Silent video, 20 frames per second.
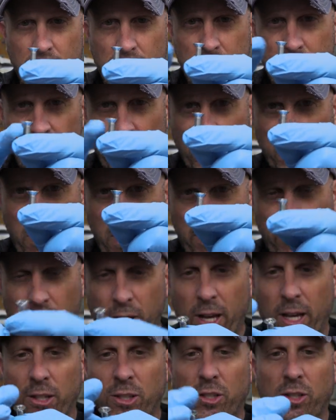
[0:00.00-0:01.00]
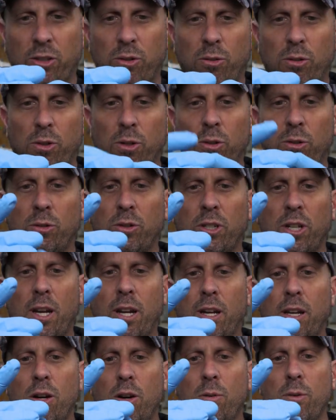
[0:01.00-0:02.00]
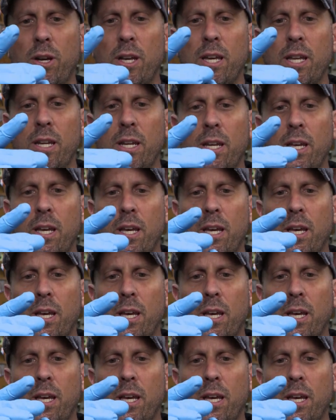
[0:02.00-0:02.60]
these bevel head screws to kind of go in